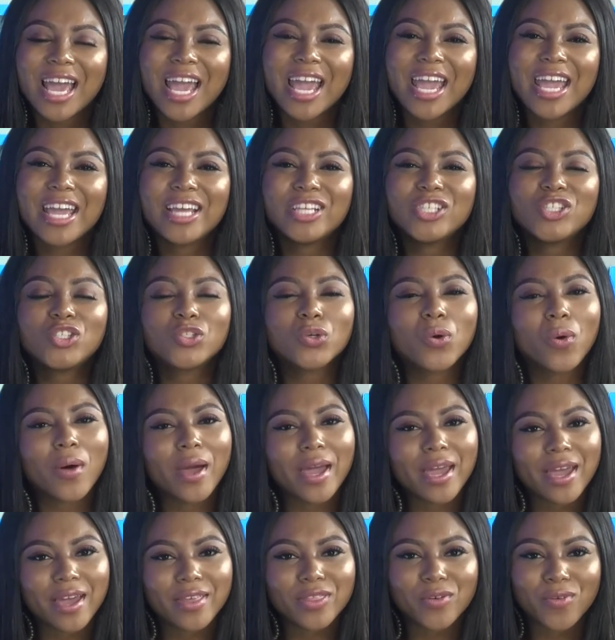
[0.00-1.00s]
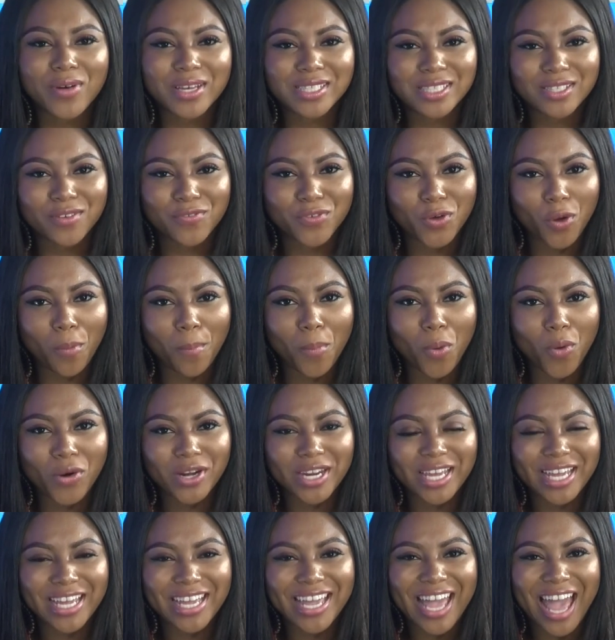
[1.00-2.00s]
Enjoy the rest of your
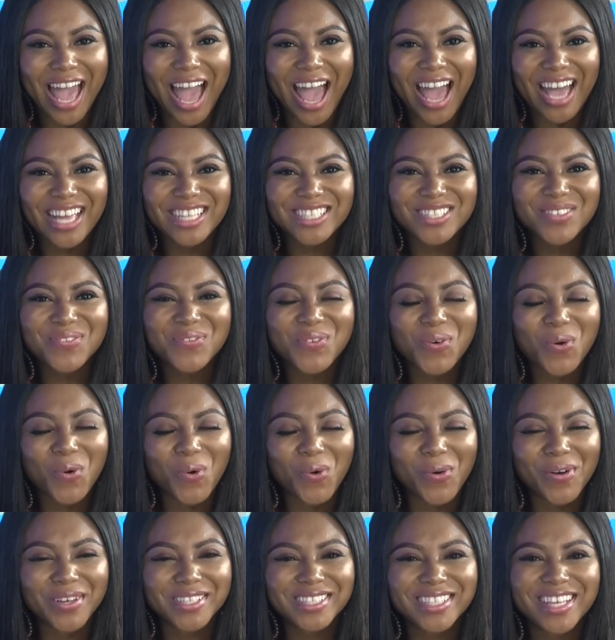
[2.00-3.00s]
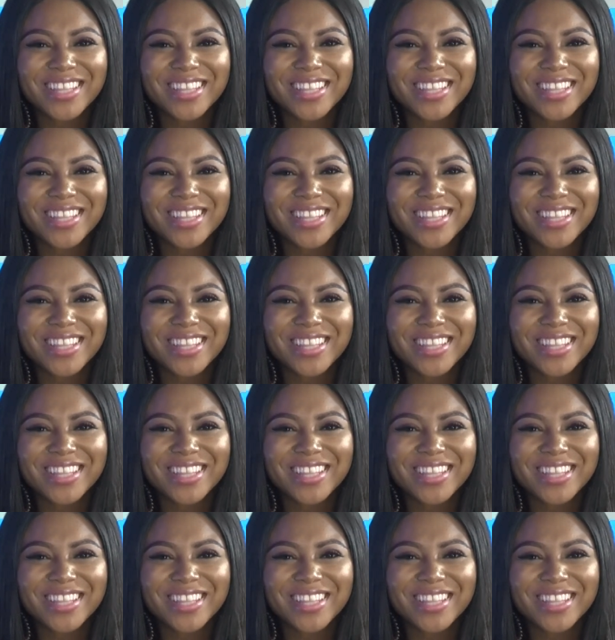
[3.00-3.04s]
morning and, of course,